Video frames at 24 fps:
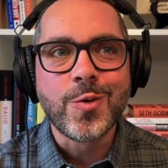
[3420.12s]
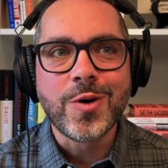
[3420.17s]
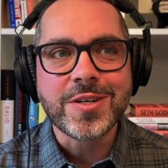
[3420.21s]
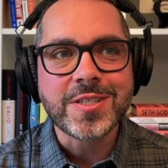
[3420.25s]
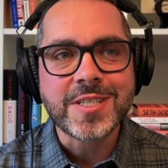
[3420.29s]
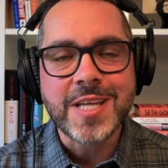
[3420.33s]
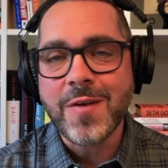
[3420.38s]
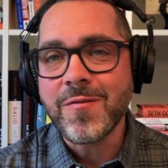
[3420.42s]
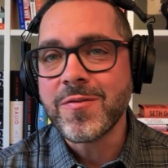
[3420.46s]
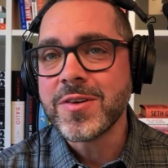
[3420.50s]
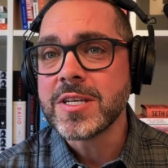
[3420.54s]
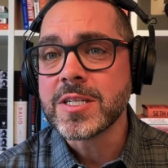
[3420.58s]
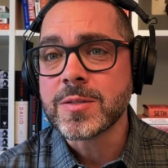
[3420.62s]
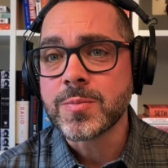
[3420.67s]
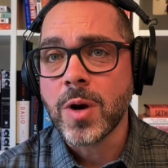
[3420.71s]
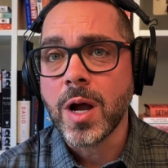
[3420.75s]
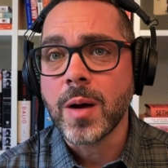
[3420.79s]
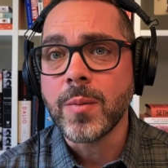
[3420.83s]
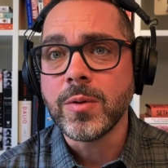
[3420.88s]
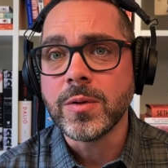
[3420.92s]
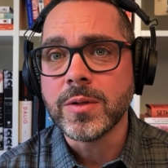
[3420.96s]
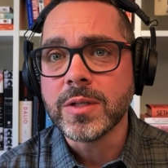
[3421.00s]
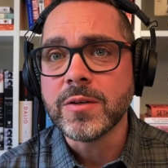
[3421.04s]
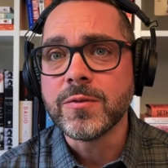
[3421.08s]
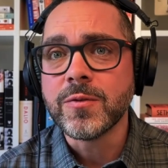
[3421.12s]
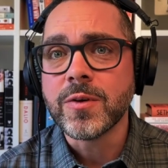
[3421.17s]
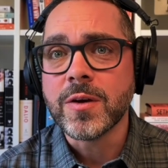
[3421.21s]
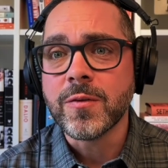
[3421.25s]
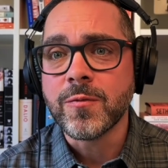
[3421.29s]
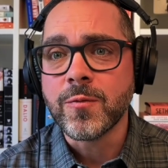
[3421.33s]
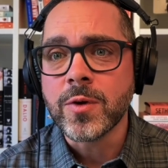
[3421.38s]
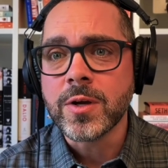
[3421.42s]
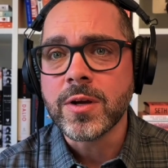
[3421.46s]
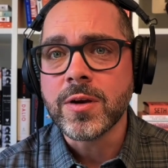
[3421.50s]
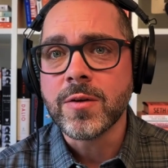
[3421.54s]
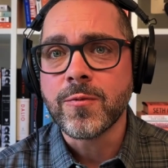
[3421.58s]
our 70s probably,
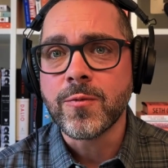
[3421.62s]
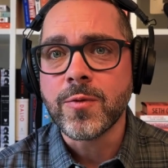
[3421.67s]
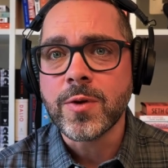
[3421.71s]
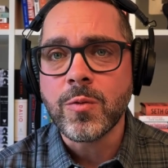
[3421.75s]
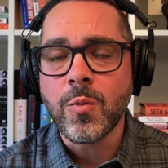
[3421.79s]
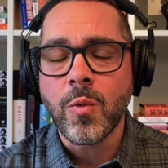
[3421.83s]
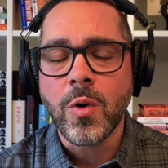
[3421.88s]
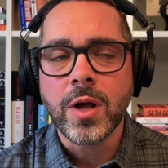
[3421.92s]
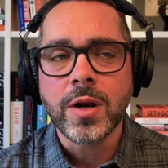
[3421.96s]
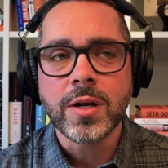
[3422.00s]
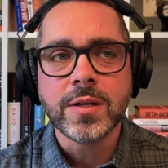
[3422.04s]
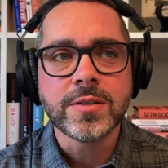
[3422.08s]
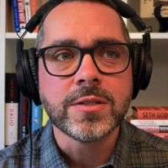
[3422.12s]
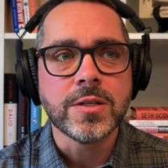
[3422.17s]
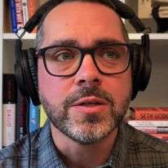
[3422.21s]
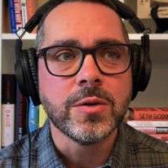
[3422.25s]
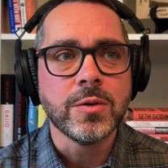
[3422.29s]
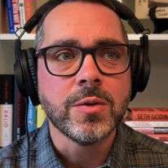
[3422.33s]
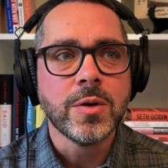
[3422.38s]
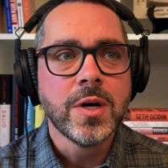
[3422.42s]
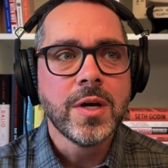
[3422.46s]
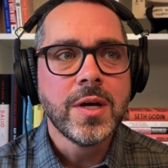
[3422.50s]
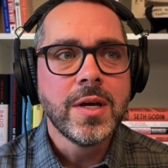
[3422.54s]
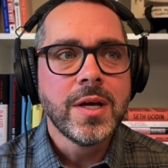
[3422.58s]
if we wanted to.